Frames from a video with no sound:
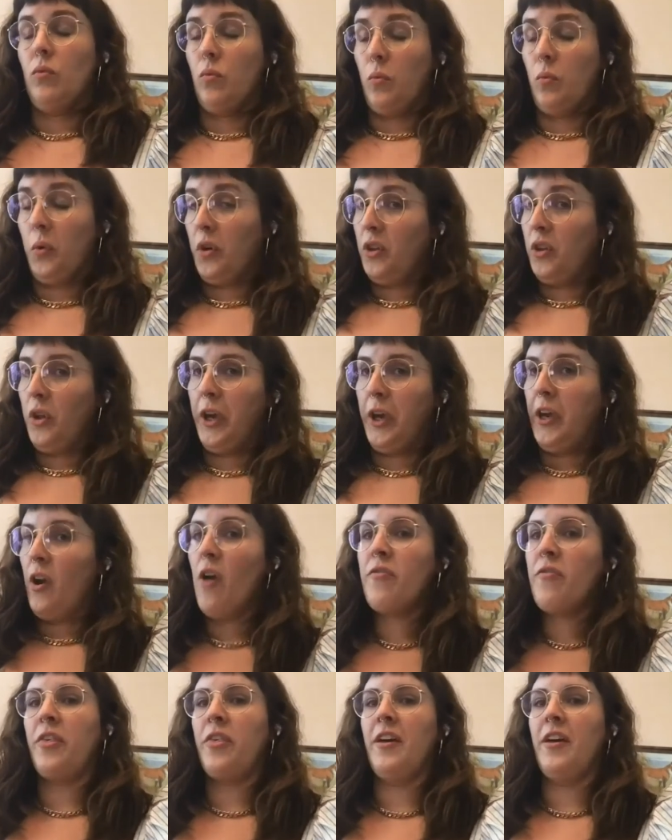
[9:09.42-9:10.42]
were looking
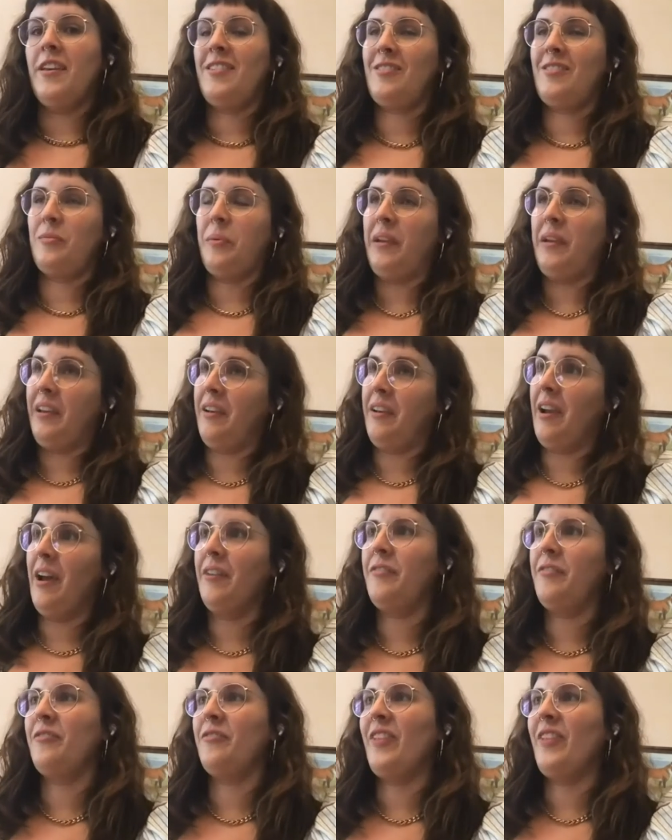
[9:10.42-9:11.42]
over this, we
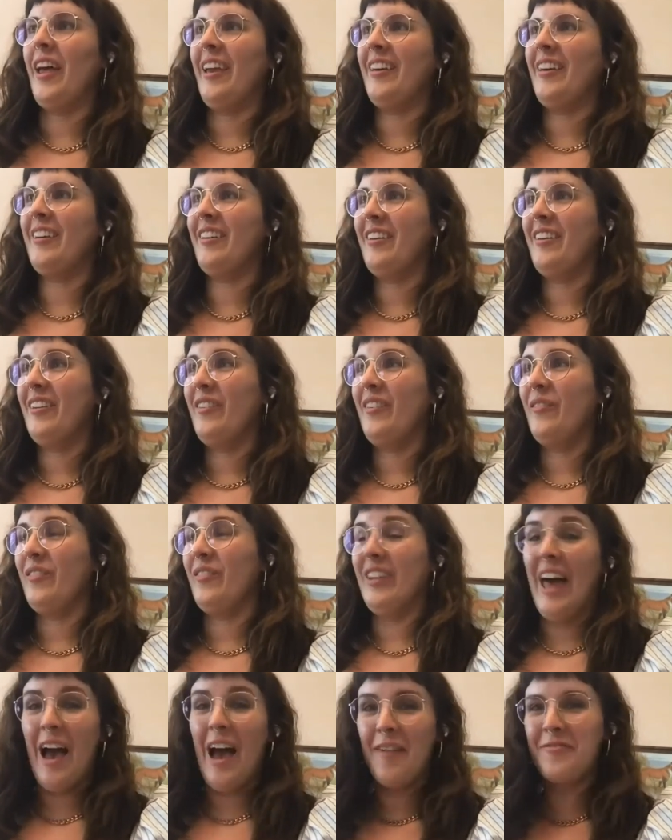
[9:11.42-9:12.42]
kind of like
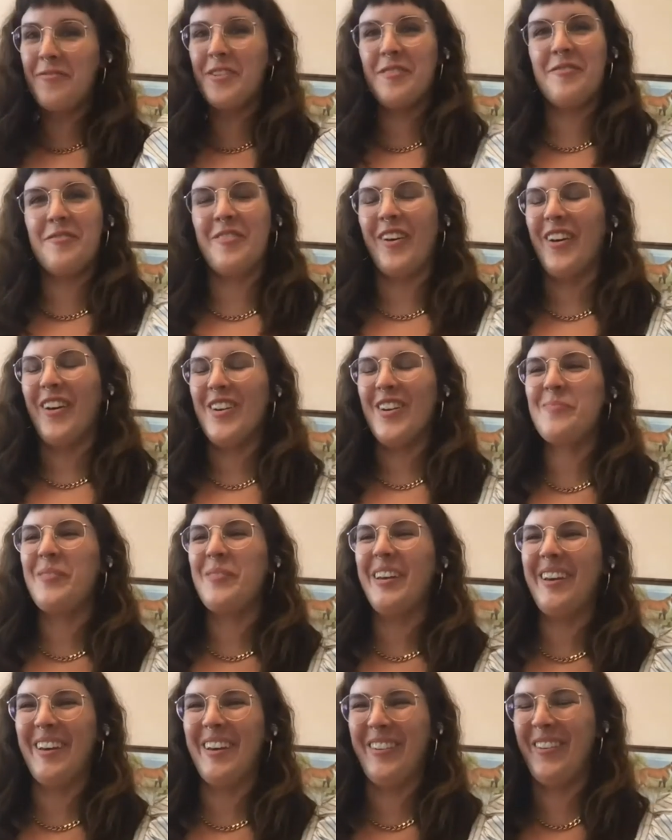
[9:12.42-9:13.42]
laughed at first,
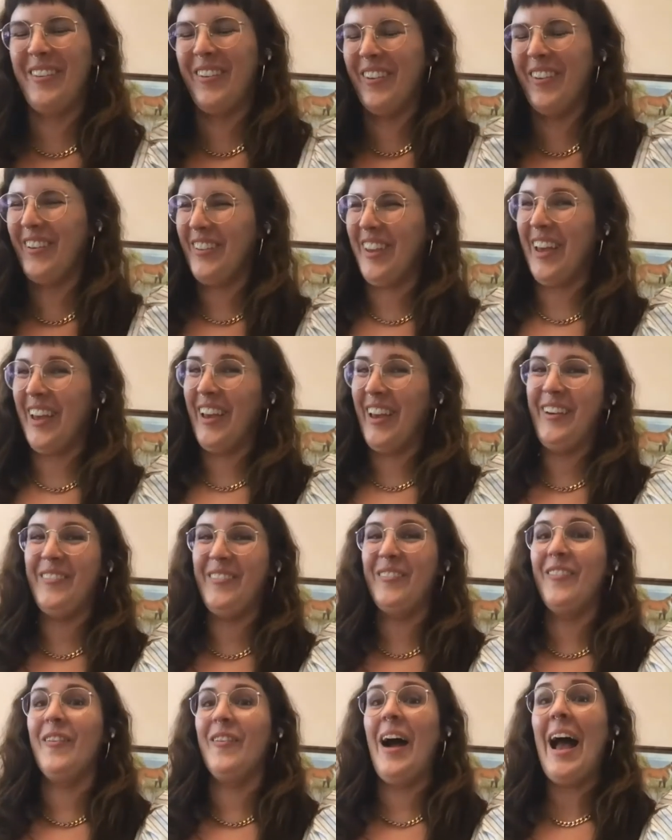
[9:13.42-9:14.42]
because we were like,
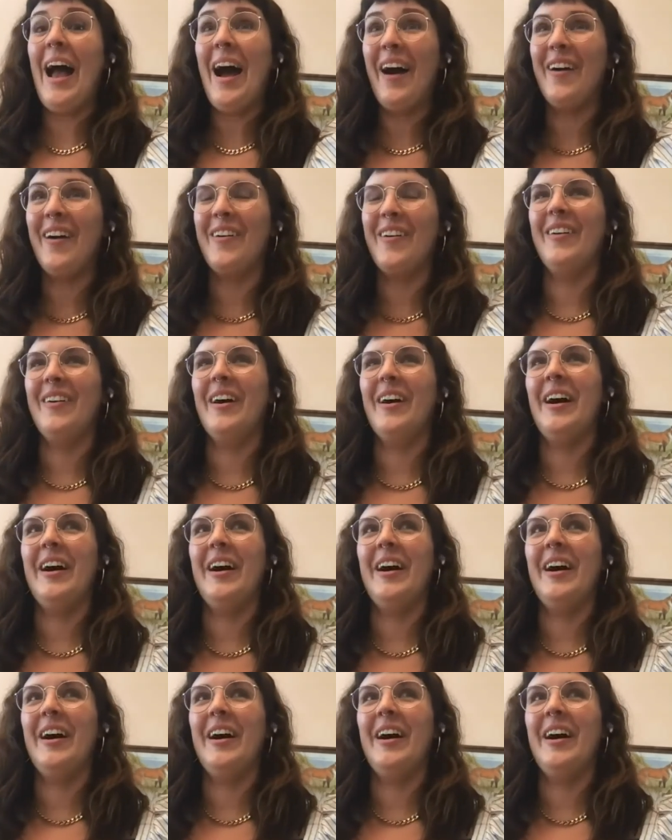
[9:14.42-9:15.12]
wow,